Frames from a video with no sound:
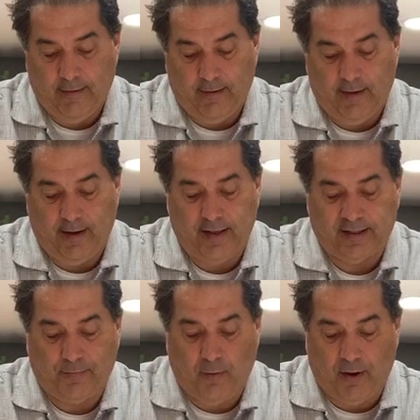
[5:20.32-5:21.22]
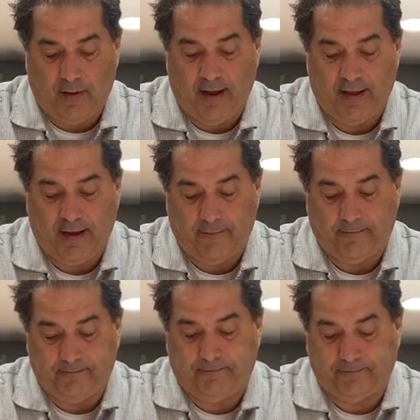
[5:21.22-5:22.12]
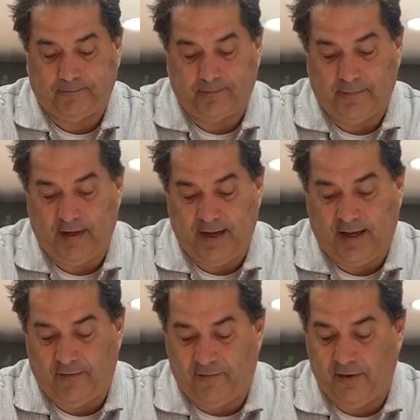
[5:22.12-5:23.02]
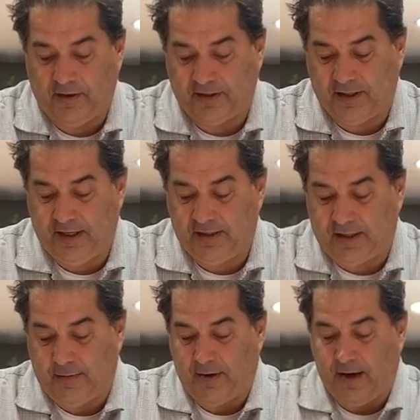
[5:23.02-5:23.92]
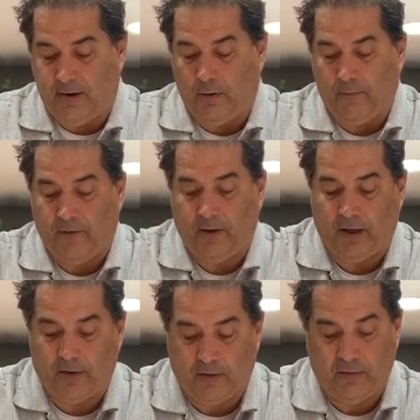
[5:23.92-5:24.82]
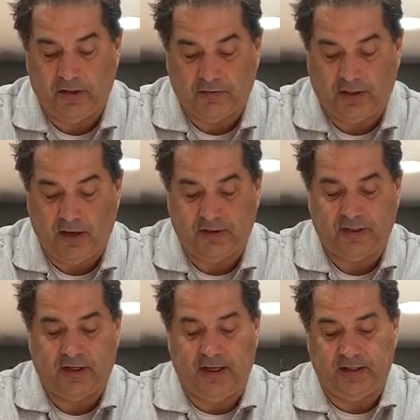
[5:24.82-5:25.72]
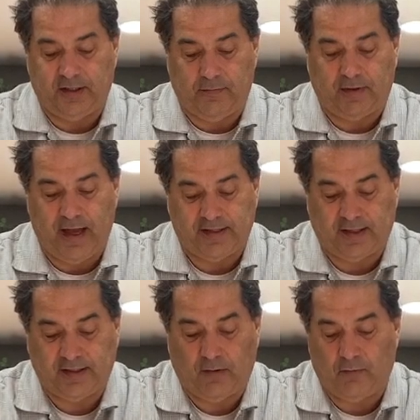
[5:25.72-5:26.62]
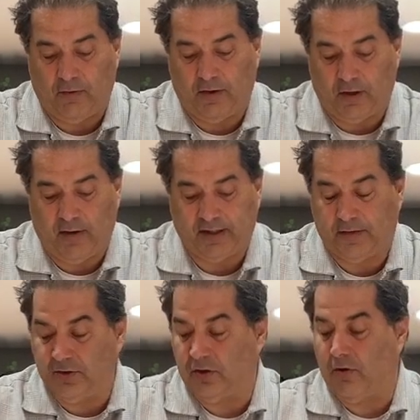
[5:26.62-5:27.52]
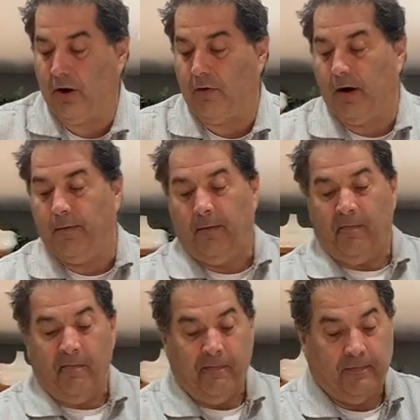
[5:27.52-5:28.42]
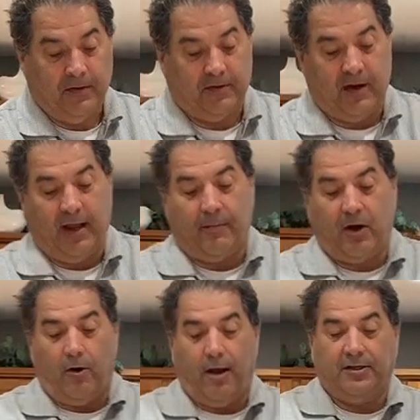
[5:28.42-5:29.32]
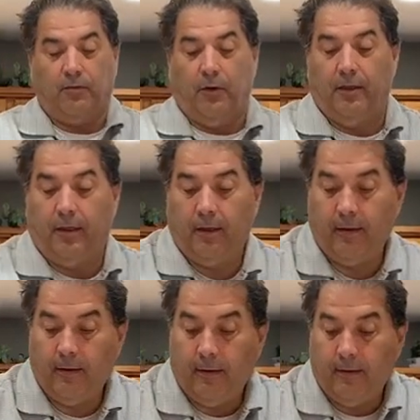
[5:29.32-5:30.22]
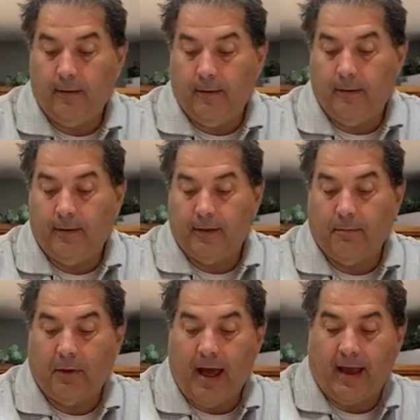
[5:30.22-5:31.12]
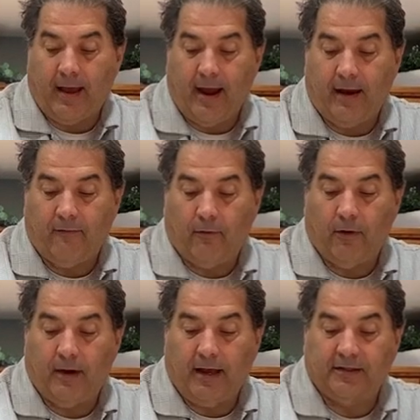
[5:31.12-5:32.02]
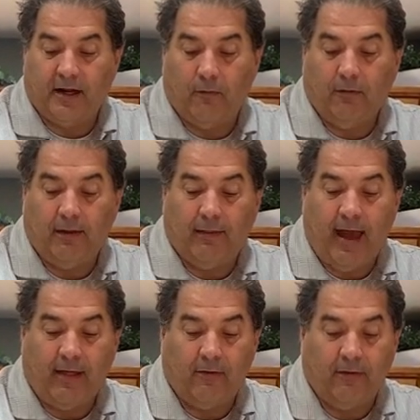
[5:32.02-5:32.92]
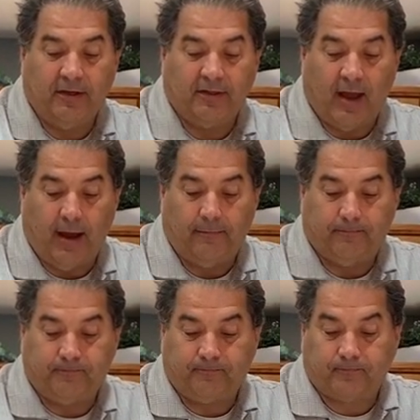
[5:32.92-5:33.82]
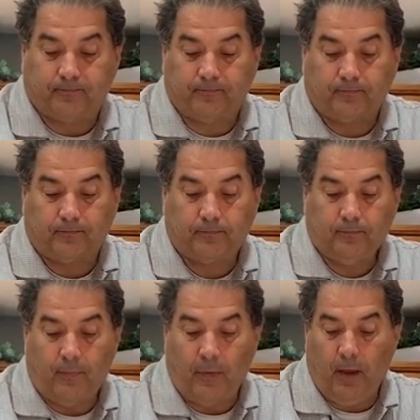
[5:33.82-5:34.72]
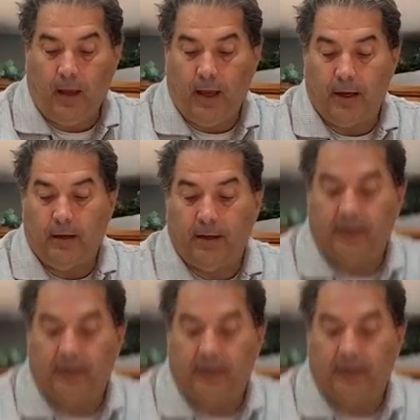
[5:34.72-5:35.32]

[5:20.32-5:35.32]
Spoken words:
it can spoil on you. And I can feel a sneeze coming on, and hopefully I'll get through this without sneezing, but that's just a real aggressive, strong rub. So then I come across with the Black Carnivore next, and I really lather this on, and you can